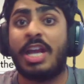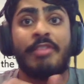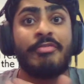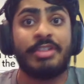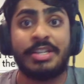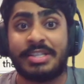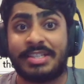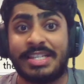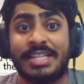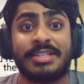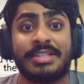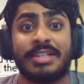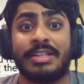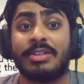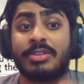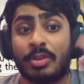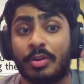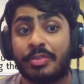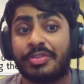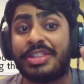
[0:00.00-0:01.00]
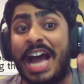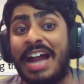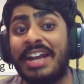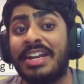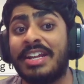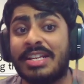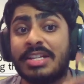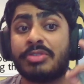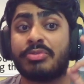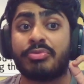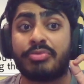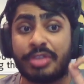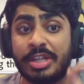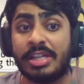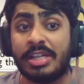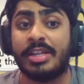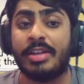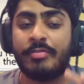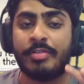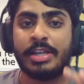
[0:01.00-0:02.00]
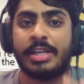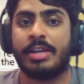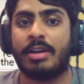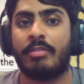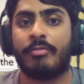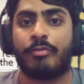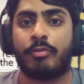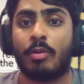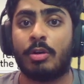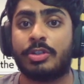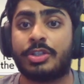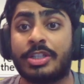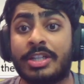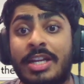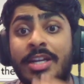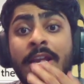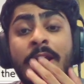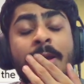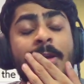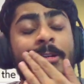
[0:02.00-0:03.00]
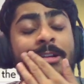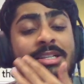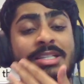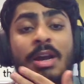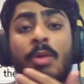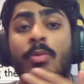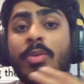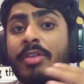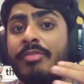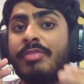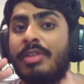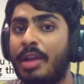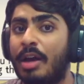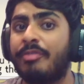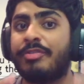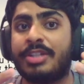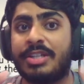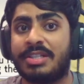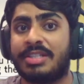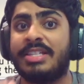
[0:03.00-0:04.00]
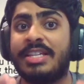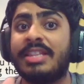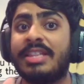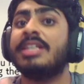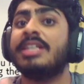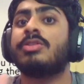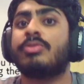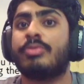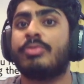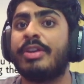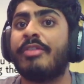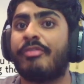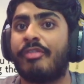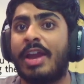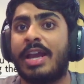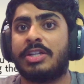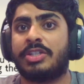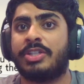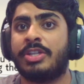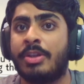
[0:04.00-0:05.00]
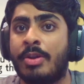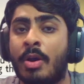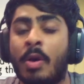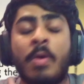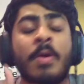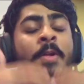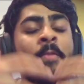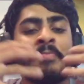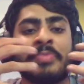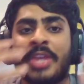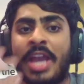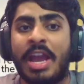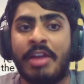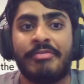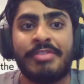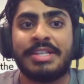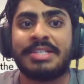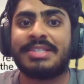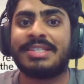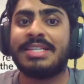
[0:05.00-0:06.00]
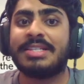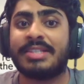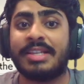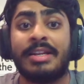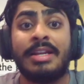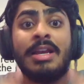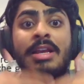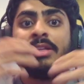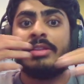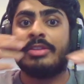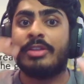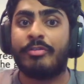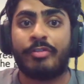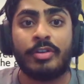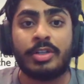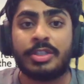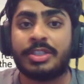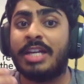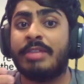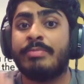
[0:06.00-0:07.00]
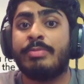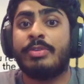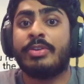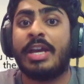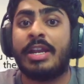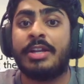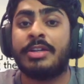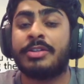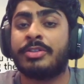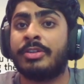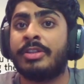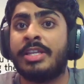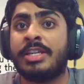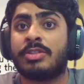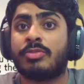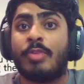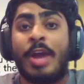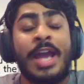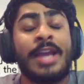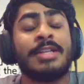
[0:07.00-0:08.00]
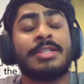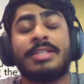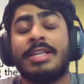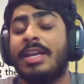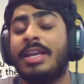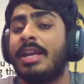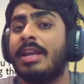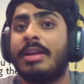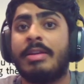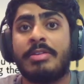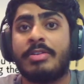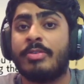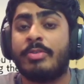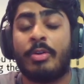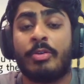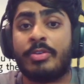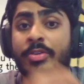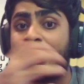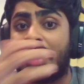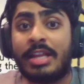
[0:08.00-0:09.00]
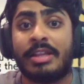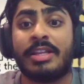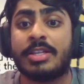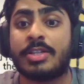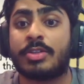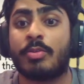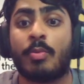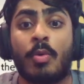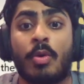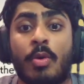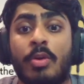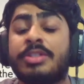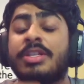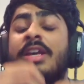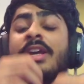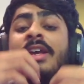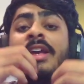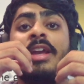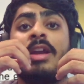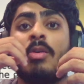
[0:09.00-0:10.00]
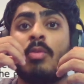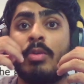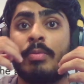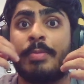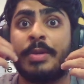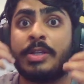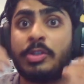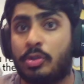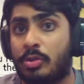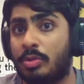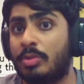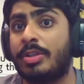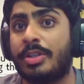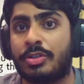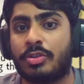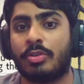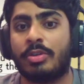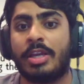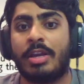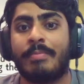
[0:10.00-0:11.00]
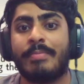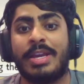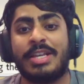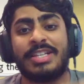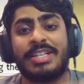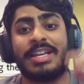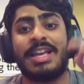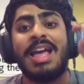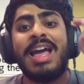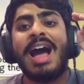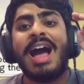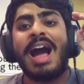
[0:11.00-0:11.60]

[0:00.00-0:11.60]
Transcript: every season. So that is really, really unfortunate because I would have loved to see these refresh, you know. Every season, the first time you get into these ranks, it, you know, you get these rewards, it would be truly, truly amazing.